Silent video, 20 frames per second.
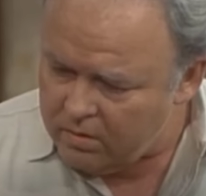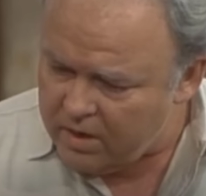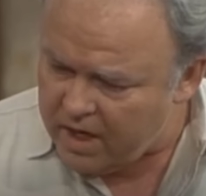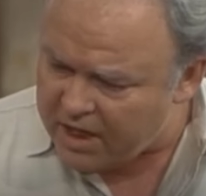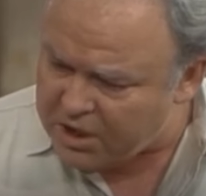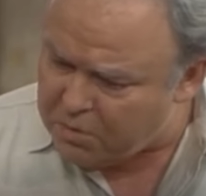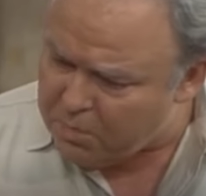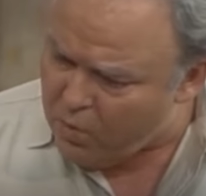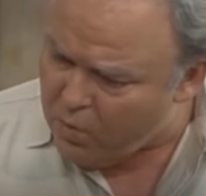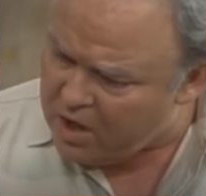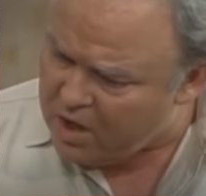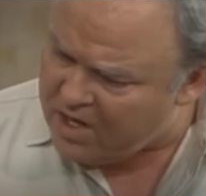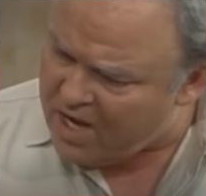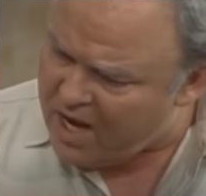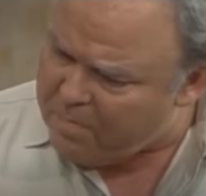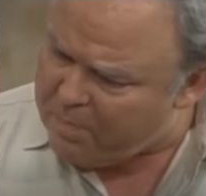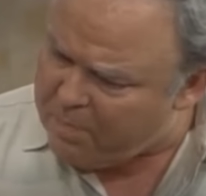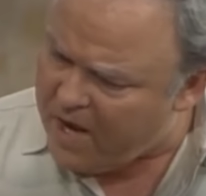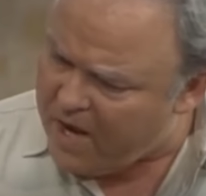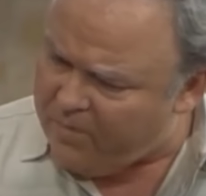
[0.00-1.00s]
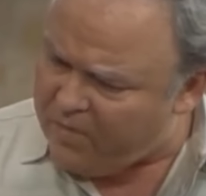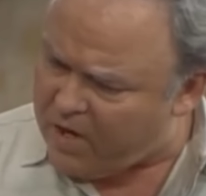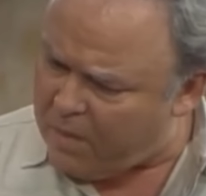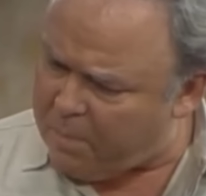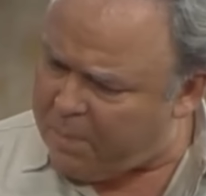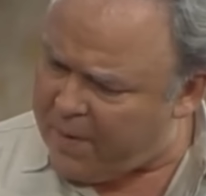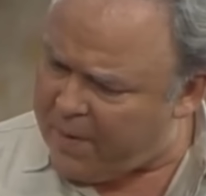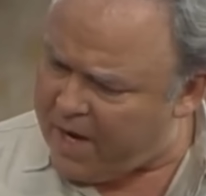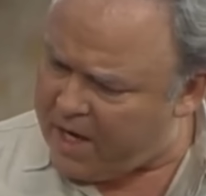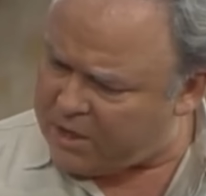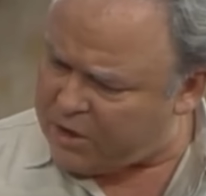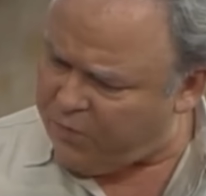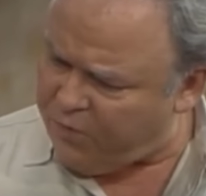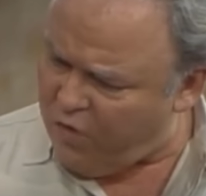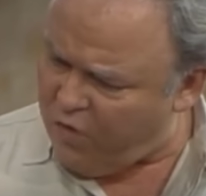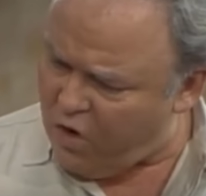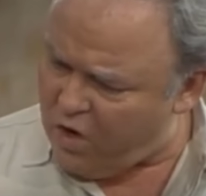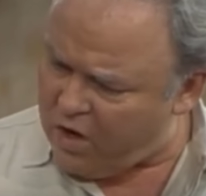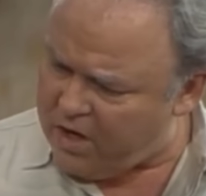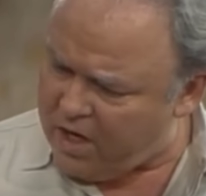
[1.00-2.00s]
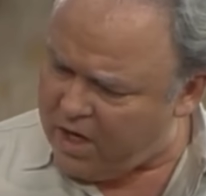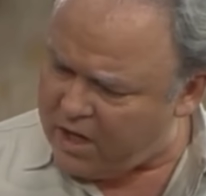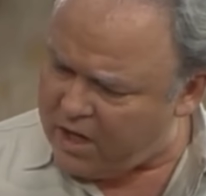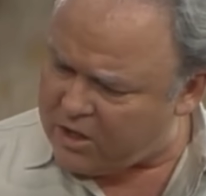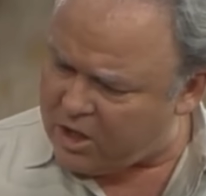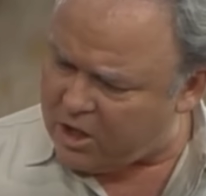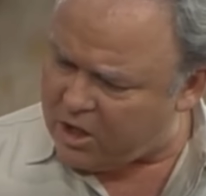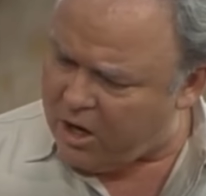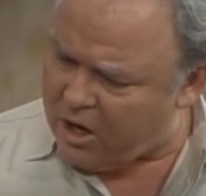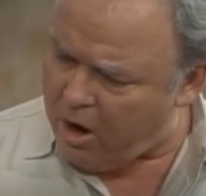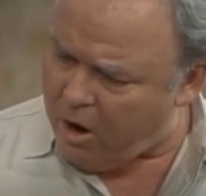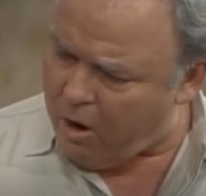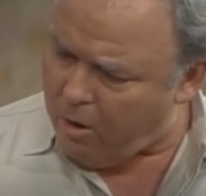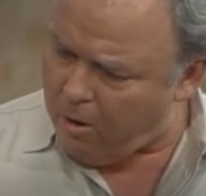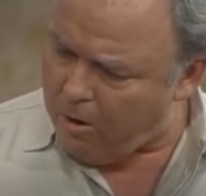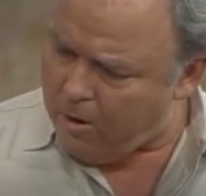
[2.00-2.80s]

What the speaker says: That's more than I paid for the pants 4 years ago.